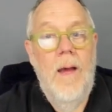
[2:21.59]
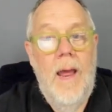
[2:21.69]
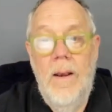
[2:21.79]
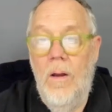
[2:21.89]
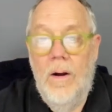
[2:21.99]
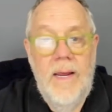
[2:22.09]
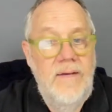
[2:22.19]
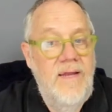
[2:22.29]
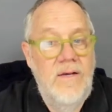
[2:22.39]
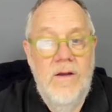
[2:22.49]
And look,
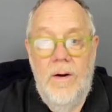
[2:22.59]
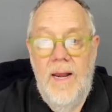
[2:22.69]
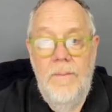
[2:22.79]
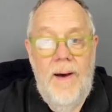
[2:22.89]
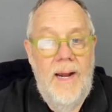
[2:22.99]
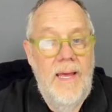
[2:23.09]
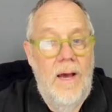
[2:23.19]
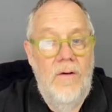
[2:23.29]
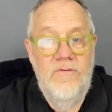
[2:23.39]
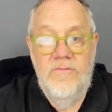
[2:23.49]
it didn't go to anybody
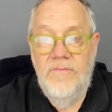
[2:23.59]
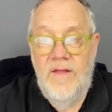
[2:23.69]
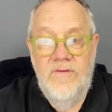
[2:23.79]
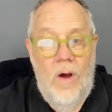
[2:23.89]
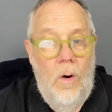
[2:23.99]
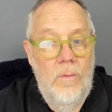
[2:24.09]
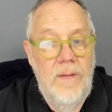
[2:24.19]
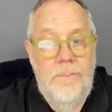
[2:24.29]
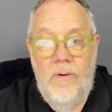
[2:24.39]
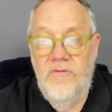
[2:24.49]
else. That's
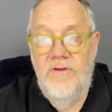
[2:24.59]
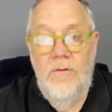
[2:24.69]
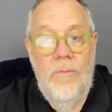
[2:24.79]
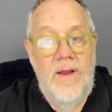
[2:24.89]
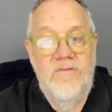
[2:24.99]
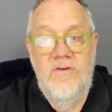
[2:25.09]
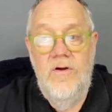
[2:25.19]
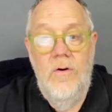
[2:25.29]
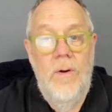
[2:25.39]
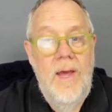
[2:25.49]
only person it went
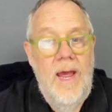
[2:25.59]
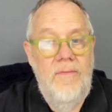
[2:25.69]
to.